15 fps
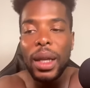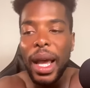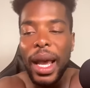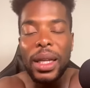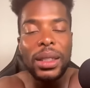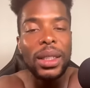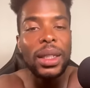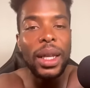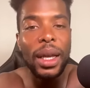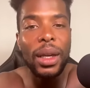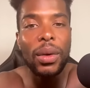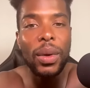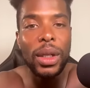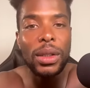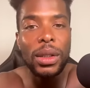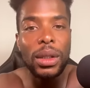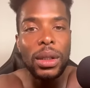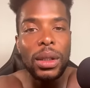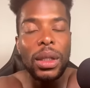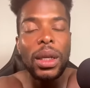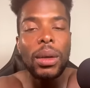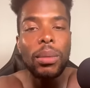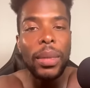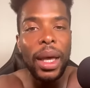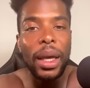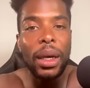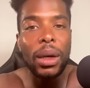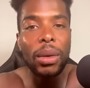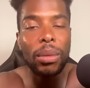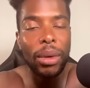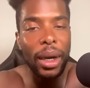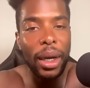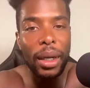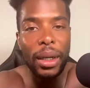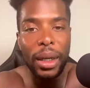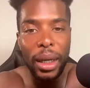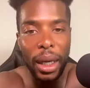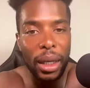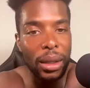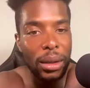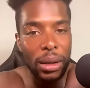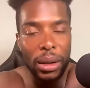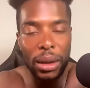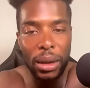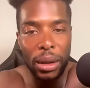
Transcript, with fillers: asking that question can make or break the case.